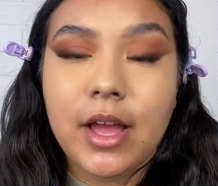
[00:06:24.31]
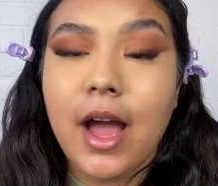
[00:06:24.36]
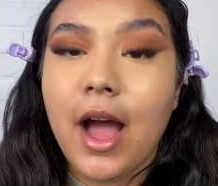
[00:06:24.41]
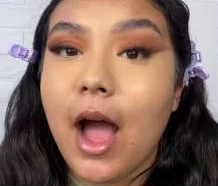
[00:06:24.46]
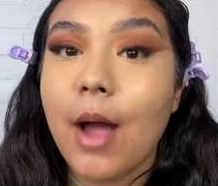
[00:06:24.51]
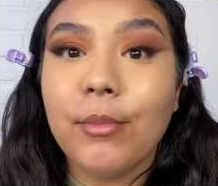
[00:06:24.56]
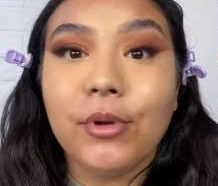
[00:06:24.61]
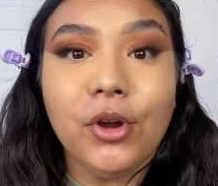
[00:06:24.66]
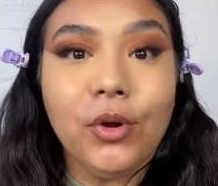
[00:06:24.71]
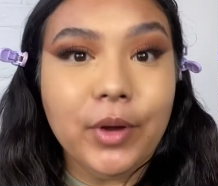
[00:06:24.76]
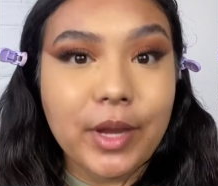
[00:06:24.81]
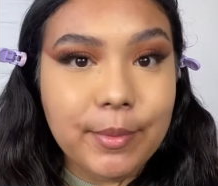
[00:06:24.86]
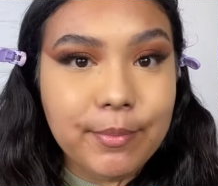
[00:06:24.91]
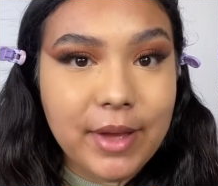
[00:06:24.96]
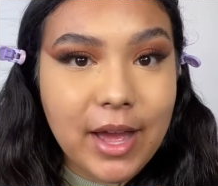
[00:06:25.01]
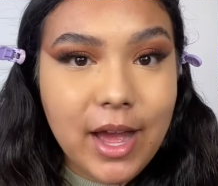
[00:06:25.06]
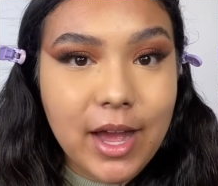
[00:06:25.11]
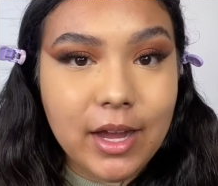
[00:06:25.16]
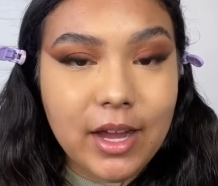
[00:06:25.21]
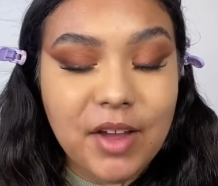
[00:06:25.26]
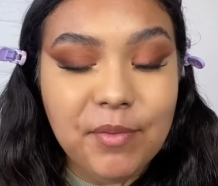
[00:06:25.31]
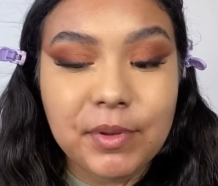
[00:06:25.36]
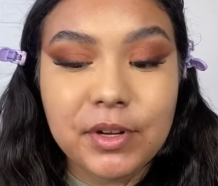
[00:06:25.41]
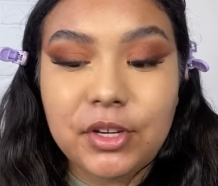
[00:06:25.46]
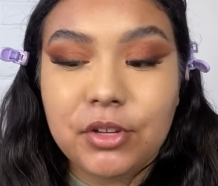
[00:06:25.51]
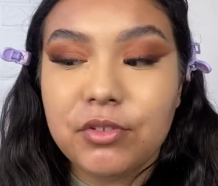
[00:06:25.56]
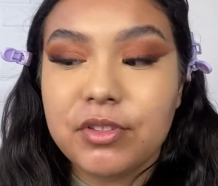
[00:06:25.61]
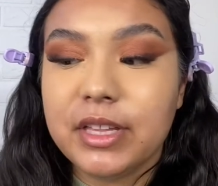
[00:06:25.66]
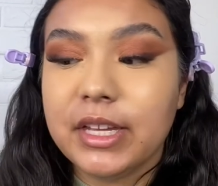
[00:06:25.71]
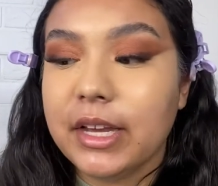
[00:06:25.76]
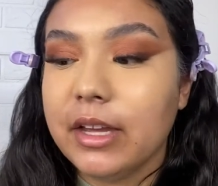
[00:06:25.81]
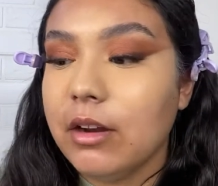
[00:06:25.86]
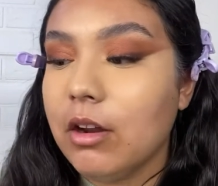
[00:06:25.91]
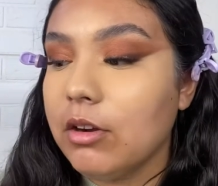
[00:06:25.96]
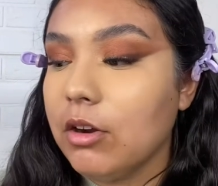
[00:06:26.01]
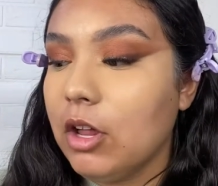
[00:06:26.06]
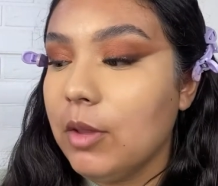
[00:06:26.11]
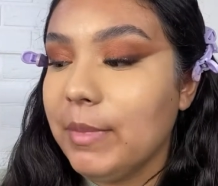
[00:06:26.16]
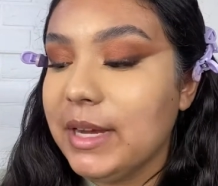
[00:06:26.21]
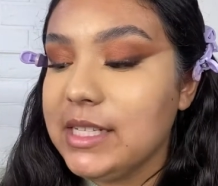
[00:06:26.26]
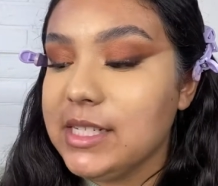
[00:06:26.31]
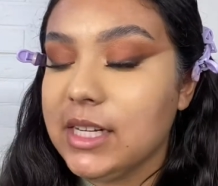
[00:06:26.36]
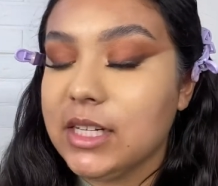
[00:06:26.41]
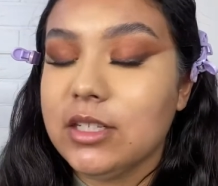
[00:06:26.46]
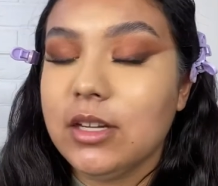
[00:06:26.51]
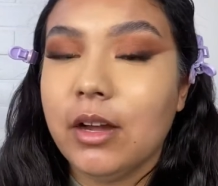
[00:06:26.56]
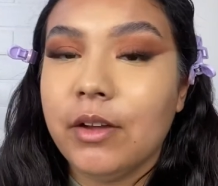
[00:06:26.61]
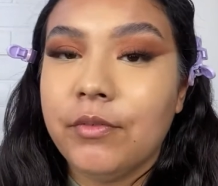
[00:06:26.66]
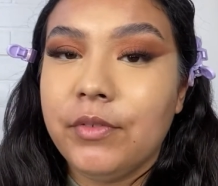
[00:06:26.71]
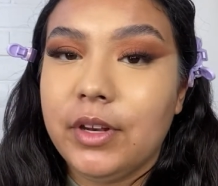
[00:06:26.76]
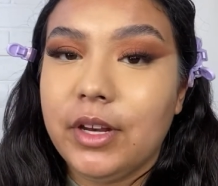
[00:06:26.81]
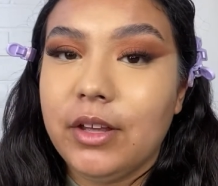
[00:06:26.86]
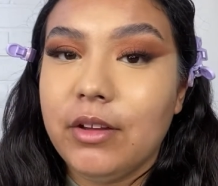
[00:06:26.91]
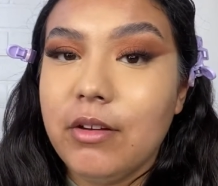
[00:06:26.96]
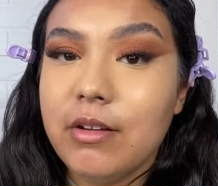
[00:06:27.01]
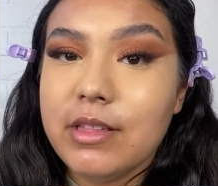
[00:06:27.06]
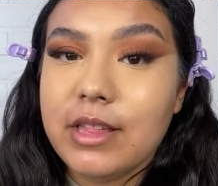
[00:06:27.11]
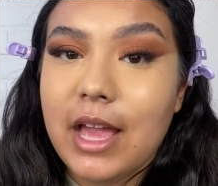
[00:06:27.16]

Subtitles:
I'm going back. I've been using it on all my TikTok videos,